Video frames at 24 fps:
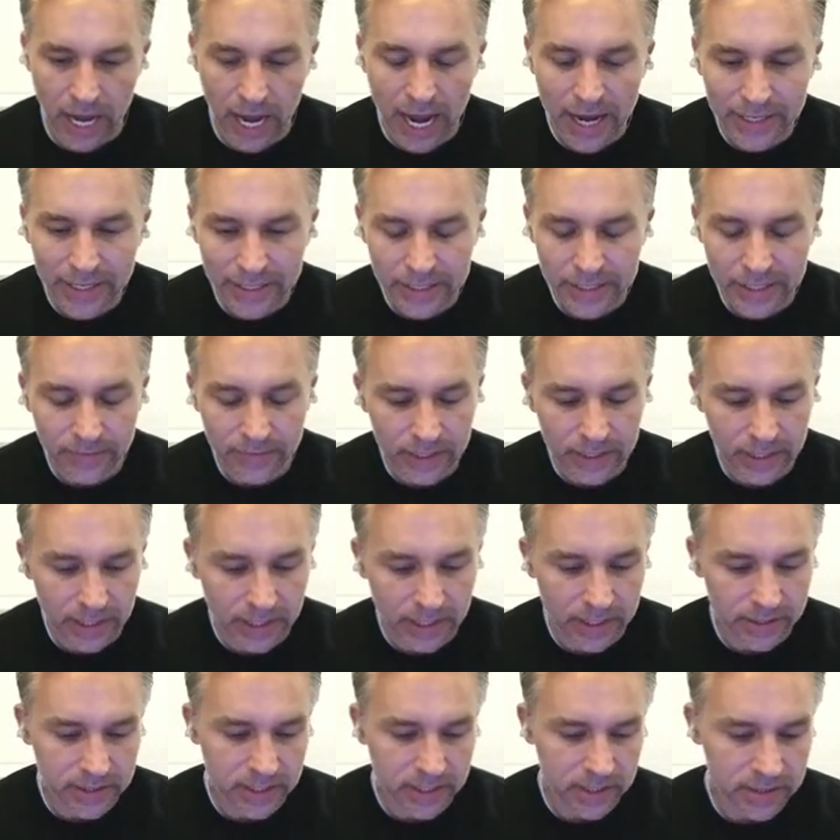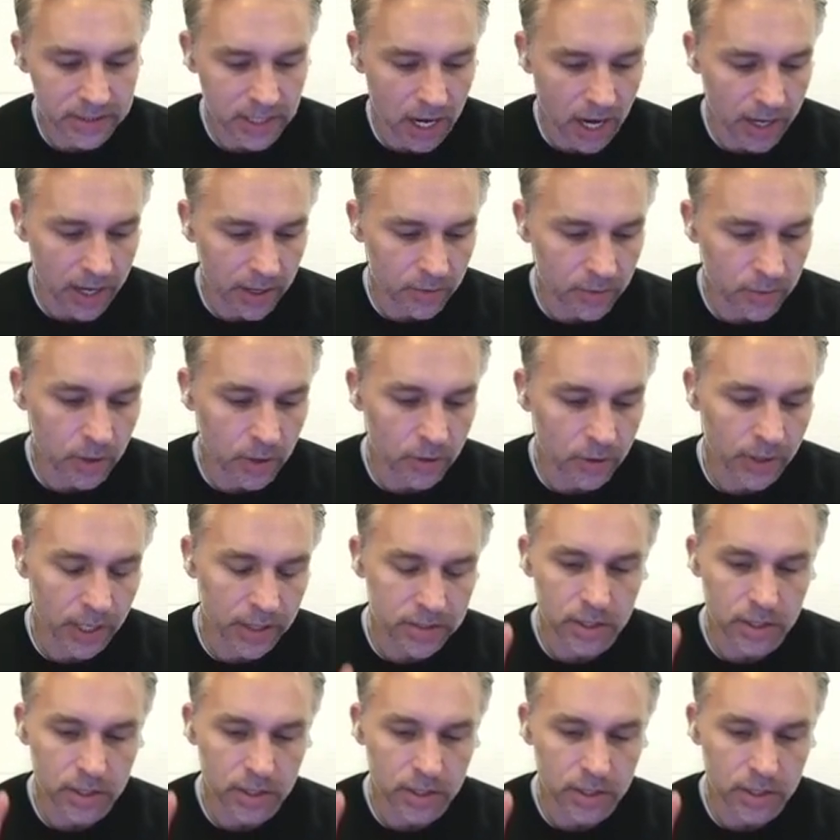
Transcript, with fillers: I didn't even get into because I okay.